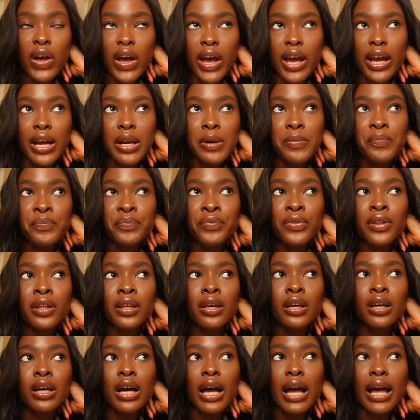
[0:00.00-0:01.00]

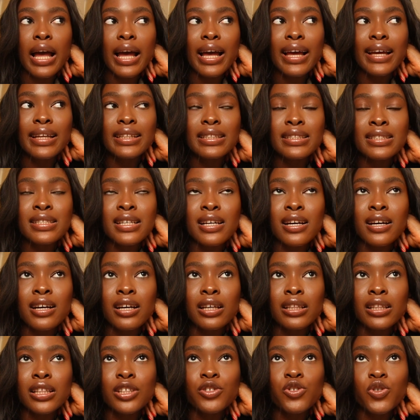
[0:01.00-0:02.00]
and
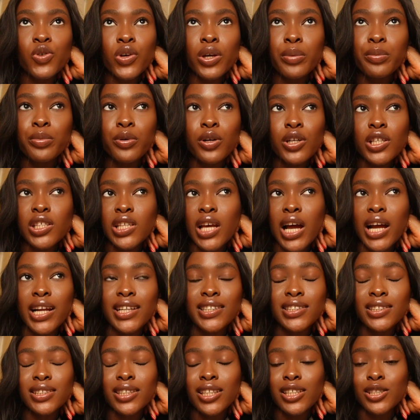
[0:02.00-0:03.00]
the jewelry box
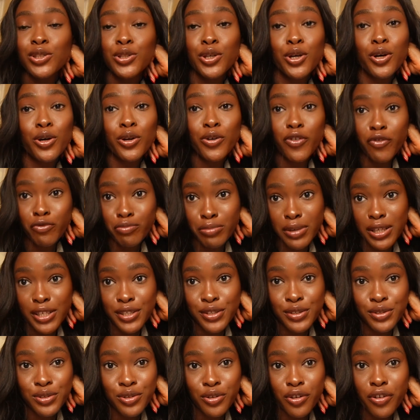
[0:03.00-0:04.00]
had a ton of my
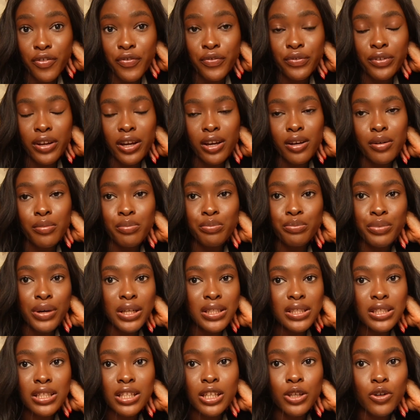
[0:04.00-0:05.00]
stuff, like
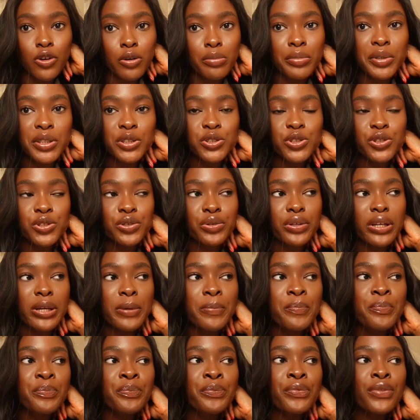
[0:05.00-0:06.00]
practically all my jewelry.
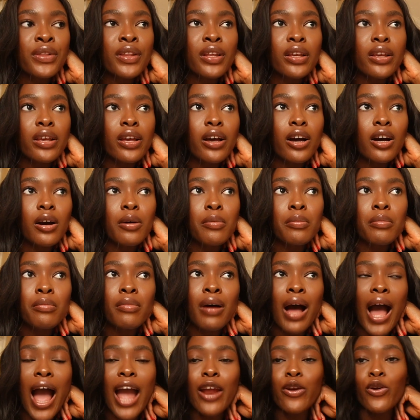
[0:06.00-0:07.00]

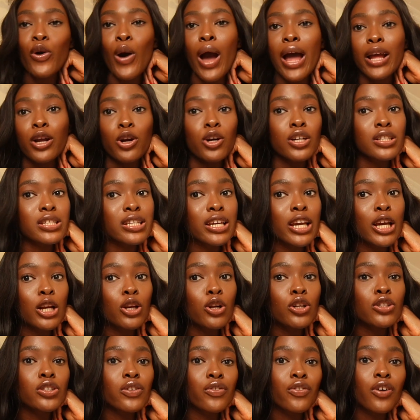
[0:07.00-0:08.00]
I know I got in a
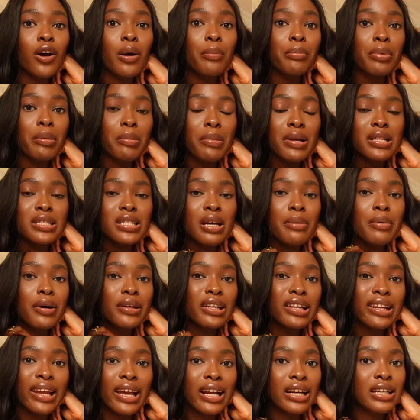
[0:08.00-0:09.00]
lot of compliments about
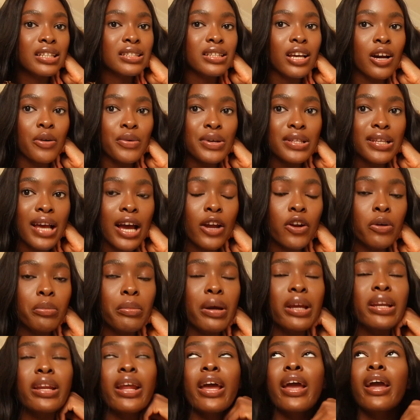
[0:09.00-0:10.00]
the necklace I always had on
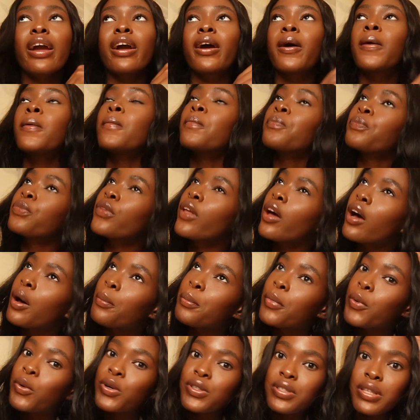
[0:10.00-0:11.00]
my neck.
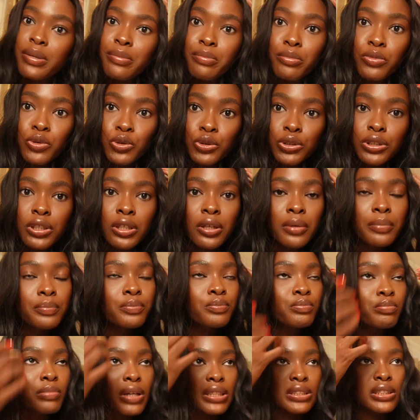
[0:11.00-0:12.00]
It was a moon.
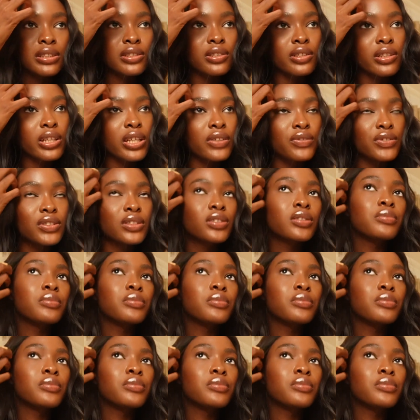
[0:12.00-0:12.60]
My sister gave it